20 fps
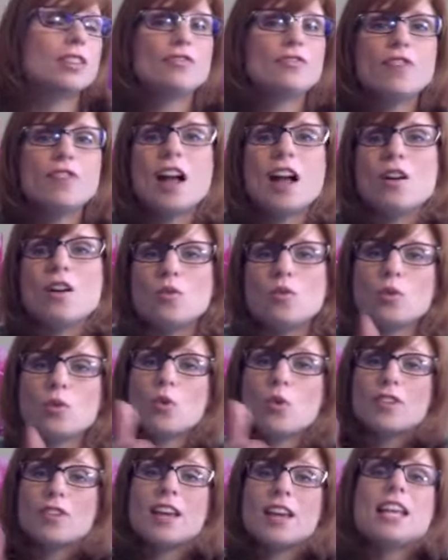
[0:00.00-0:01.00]
phone or
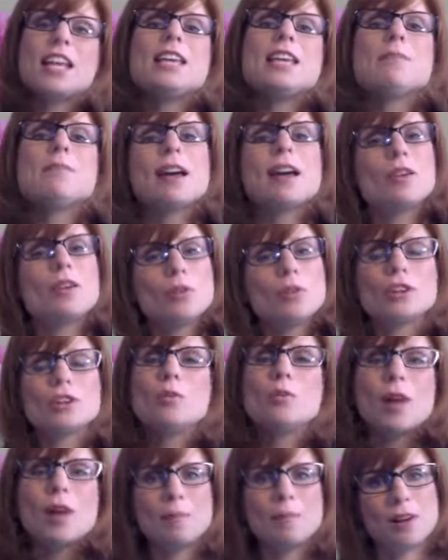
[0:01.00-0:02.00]
the email or your
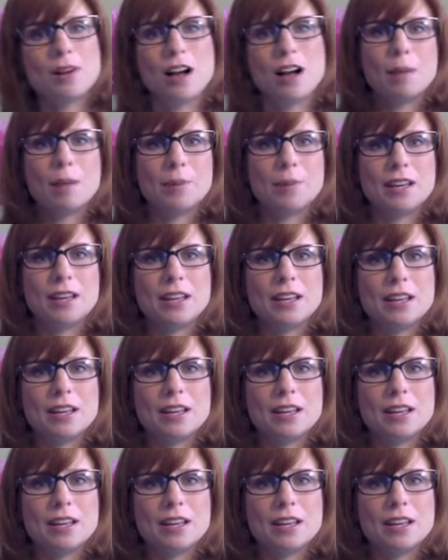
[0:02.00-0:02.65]
web copy.